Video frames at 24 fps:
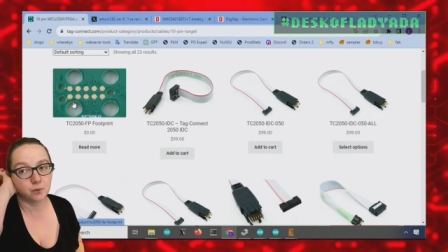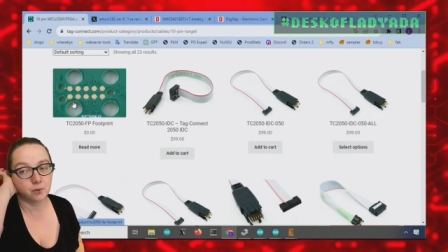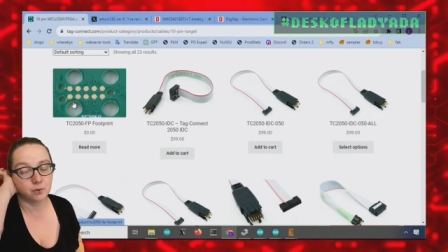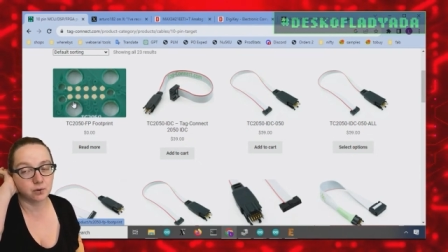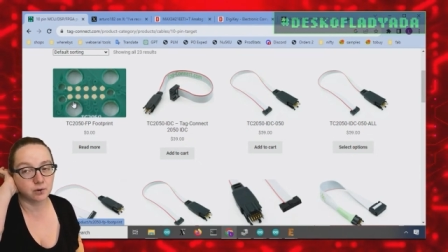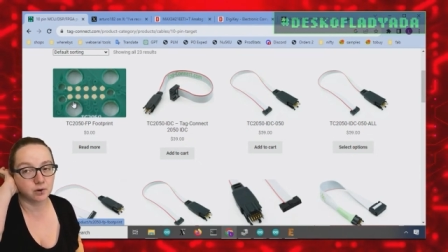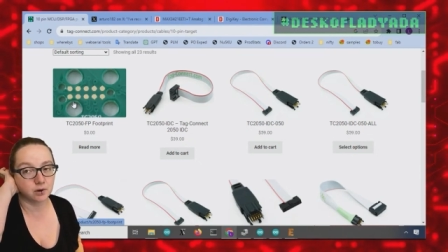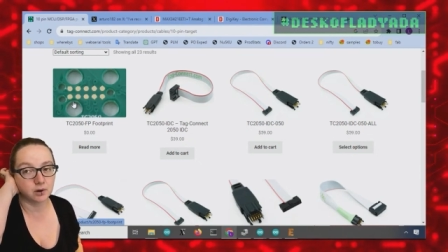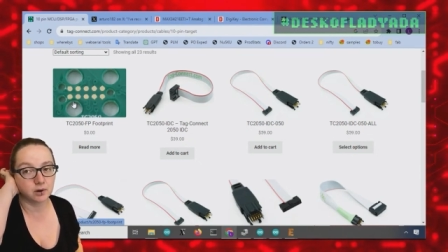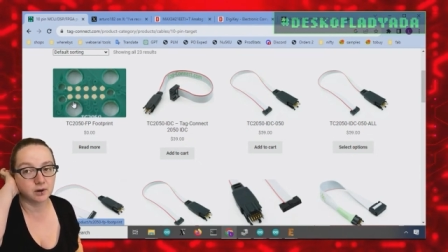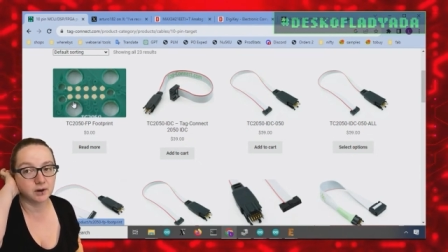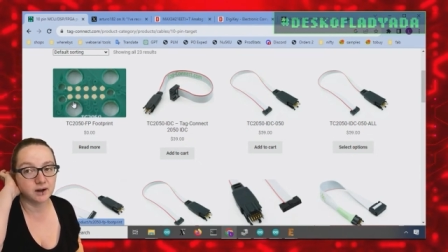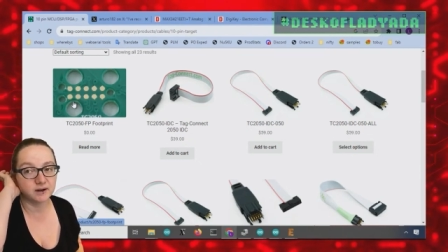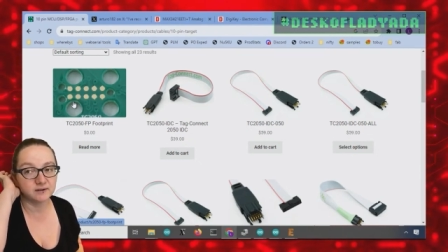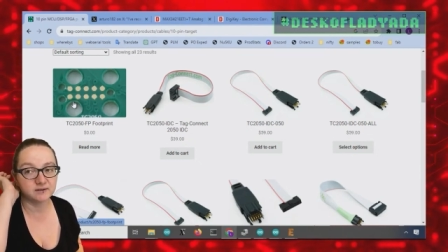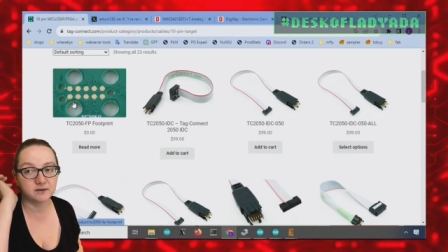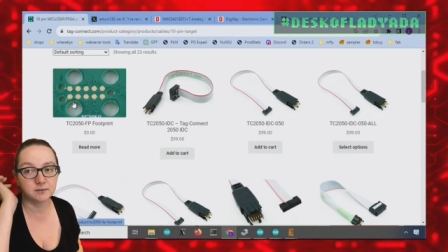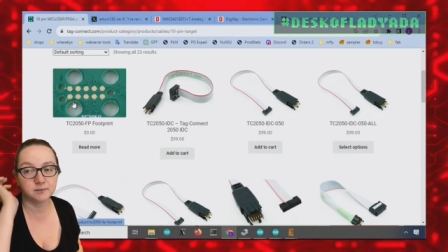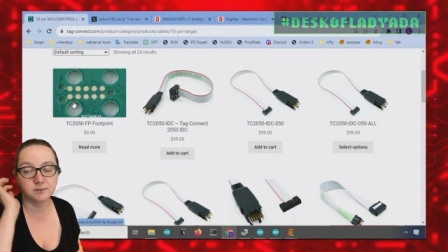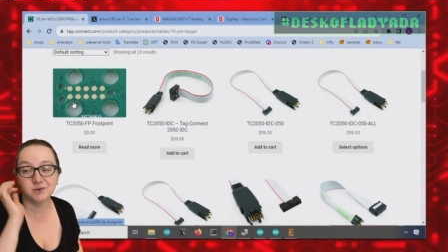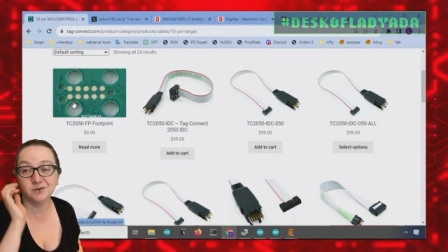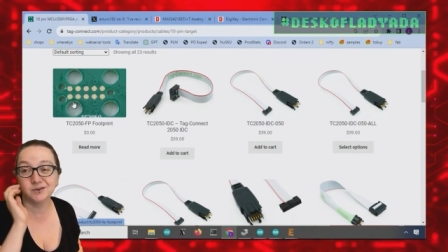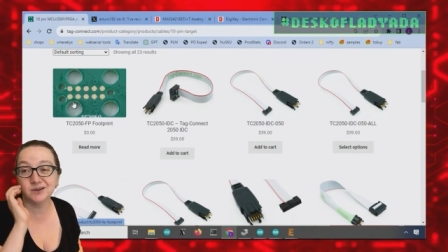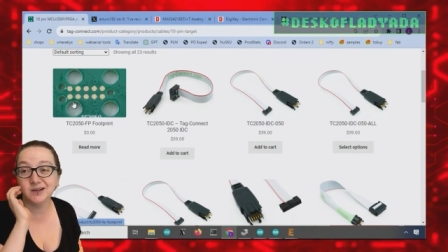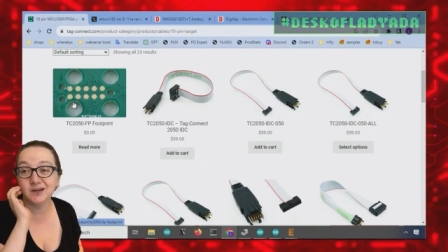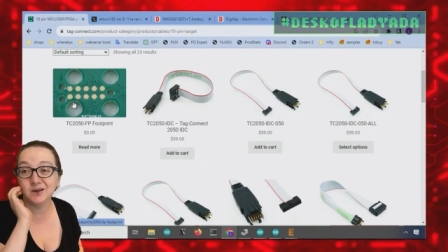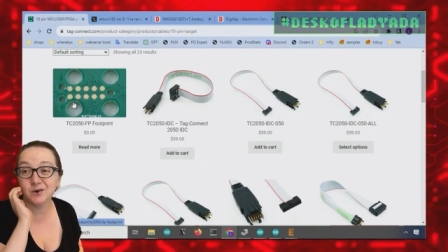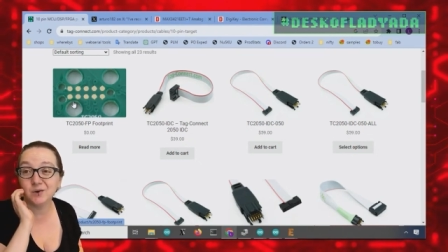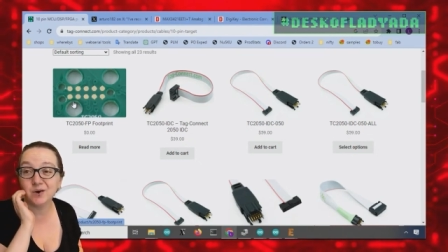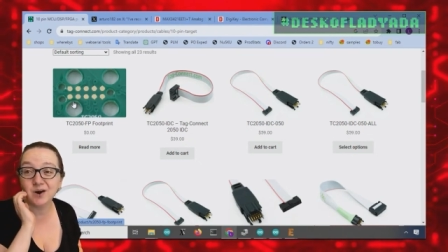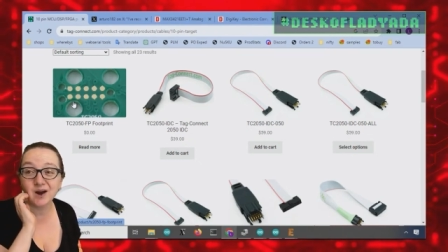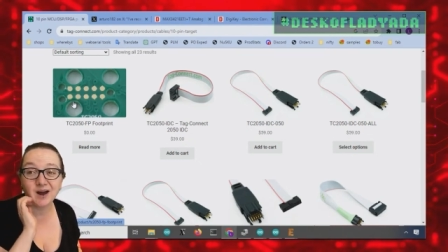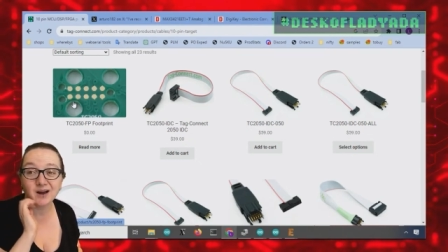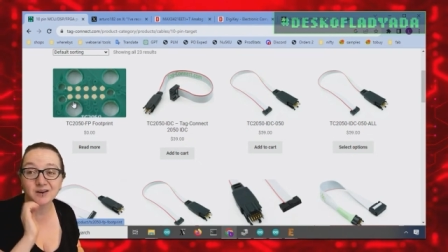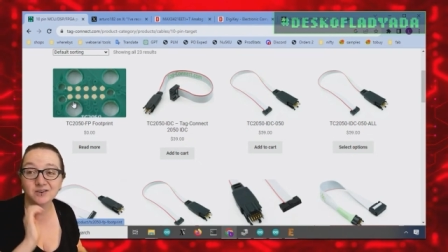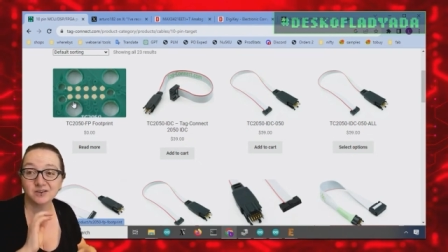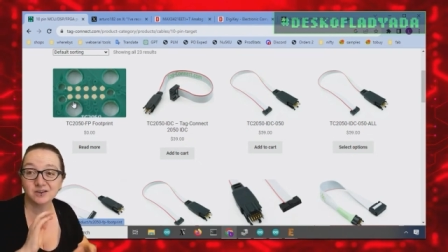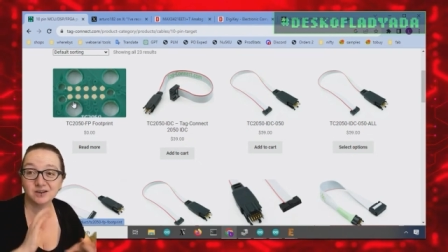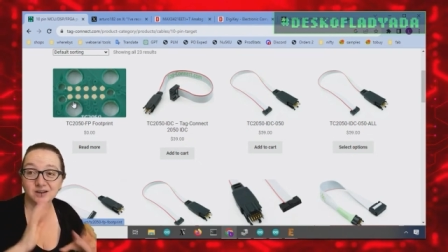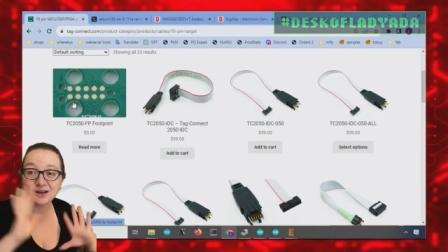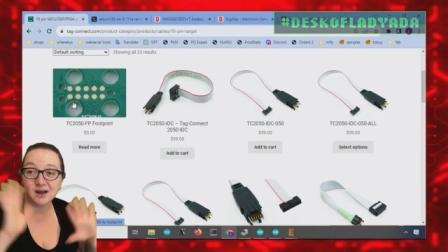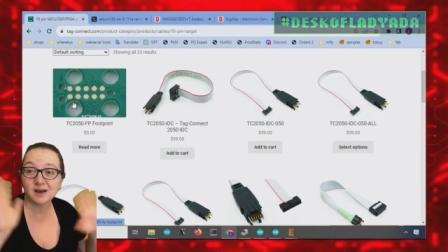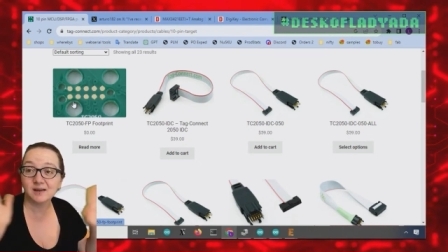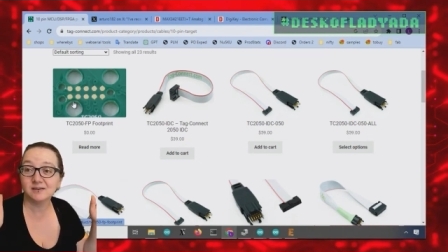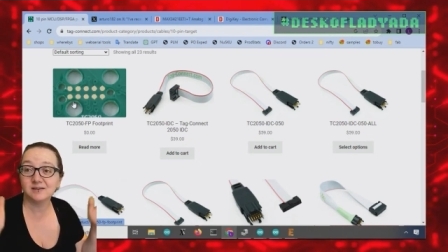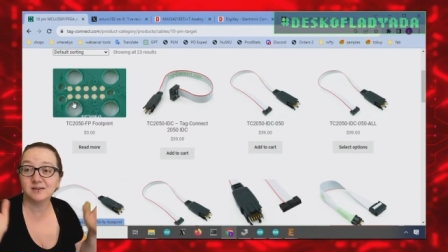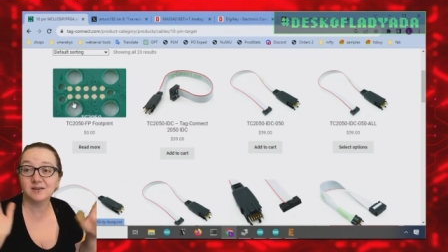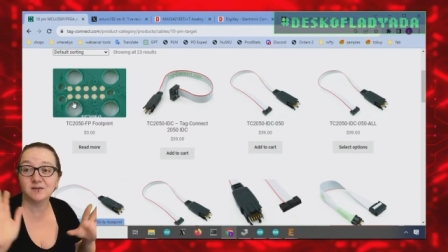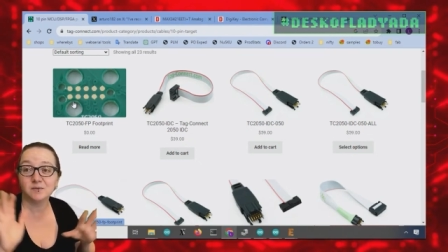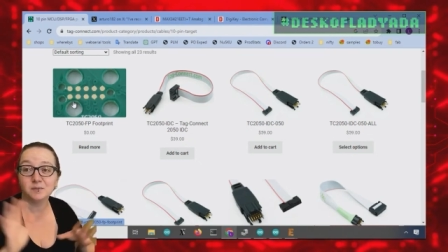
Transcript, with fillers: or S W D or actually I C